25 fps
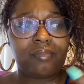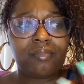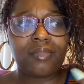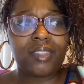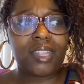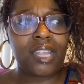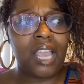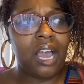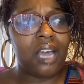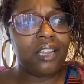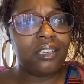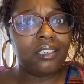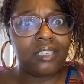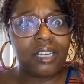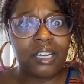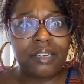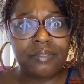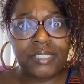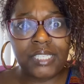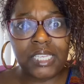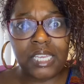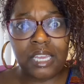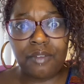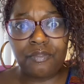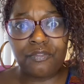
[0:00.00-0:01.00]
I
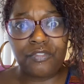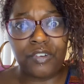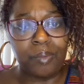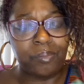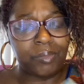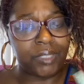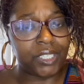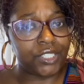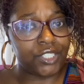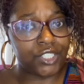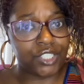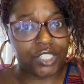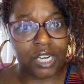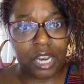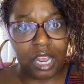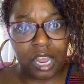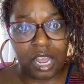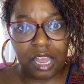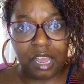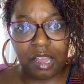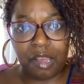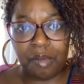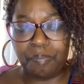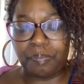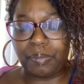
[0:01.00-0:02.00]
loved him from the
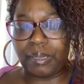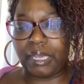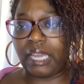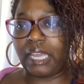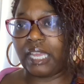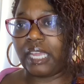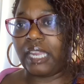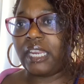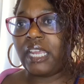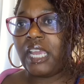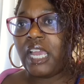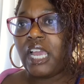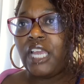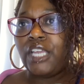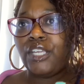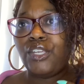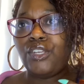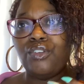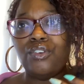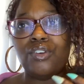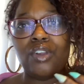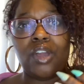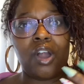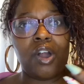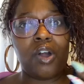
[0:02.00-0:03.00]
jump, and,
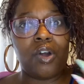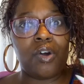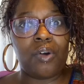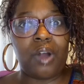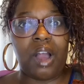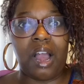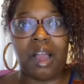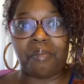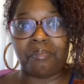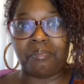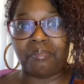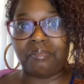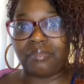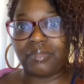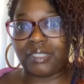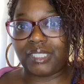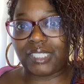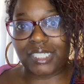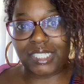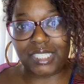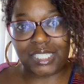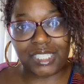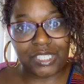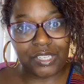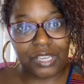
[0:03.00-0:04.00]
you know, I'm
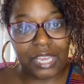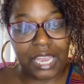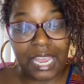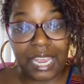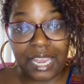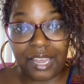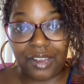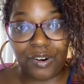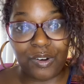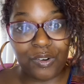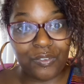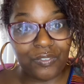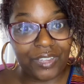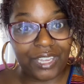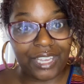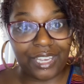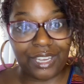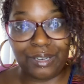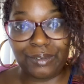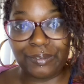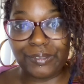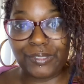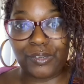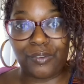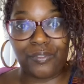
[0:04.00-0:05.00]
just head over
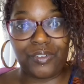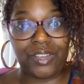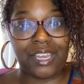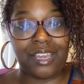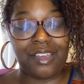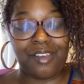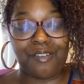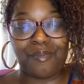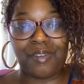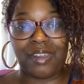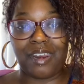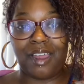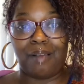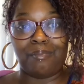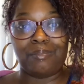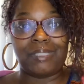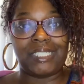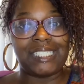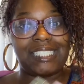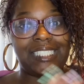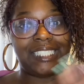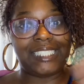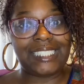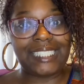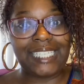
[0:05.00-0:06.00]
heels over him, and I'm
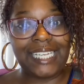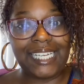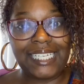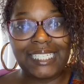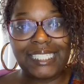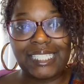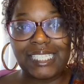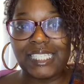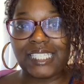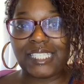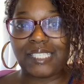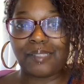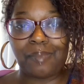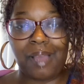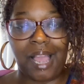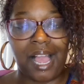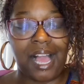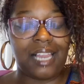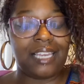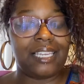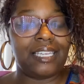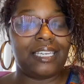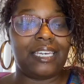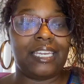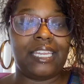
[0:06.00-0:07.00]
just cheesing,
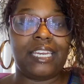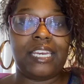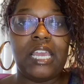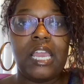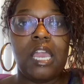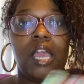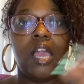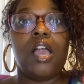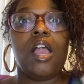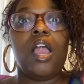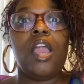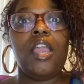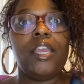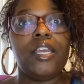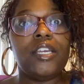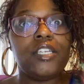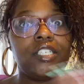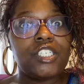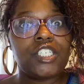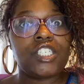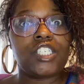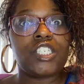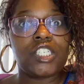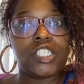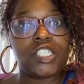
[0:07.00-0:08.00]
smiling, and
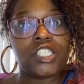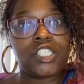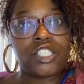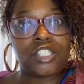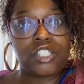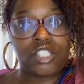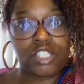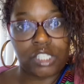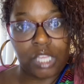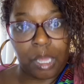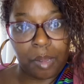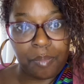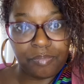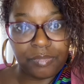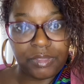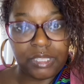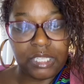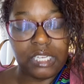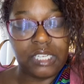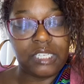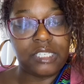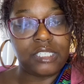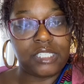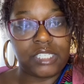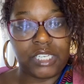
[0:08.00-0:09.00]
it's just
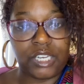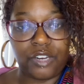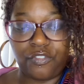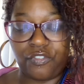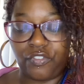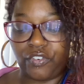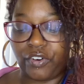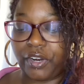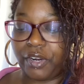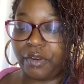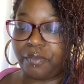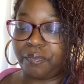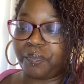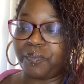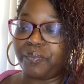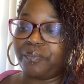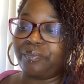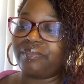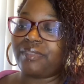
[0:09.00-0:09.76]
something different.